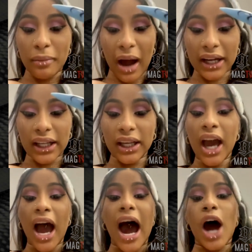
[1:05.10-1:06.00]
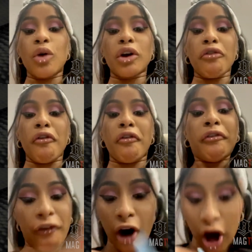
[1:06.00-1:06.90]
Everybody. I don't give a
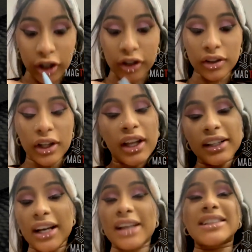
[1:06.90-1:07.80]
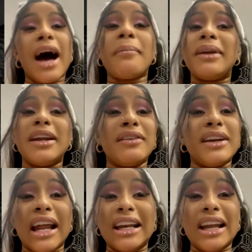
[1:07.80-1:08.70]
f. That's how I've been
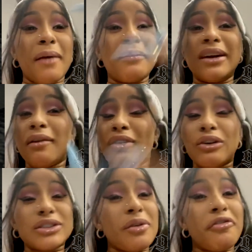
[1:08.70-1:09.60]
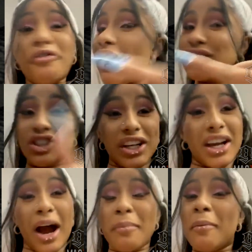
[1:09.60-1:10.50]
living lately. I've been living on some f.
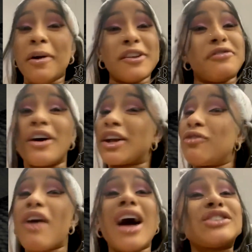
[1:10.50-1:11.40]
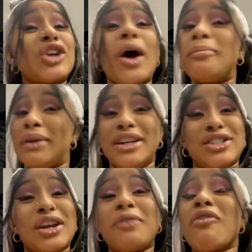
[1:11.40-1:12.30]
I'm a motherfucking rock star,
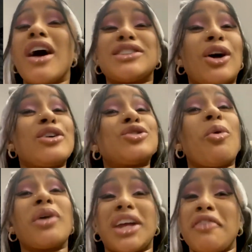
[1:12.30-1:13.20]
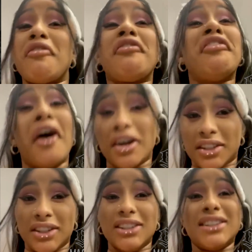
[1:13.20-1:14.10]
bitch. And rock stars don't give a
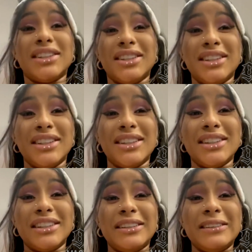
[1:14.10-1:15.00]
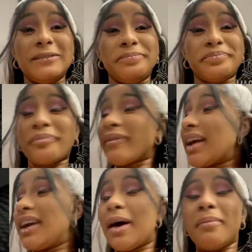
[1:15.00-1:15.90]
f.
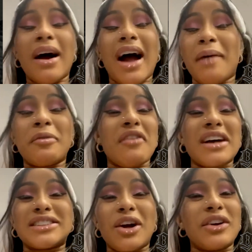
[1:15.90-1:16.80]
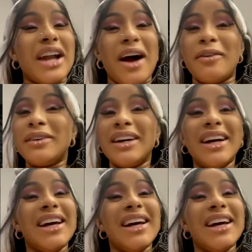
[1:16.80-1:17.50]
Yep, I, I'm a rock star now.